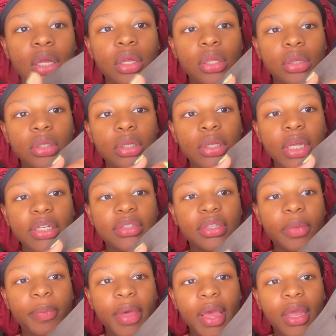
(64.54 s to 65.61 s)
little lace in
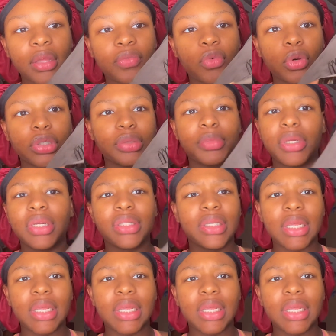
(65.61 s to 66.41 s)
the back. Of course I'm gonna cut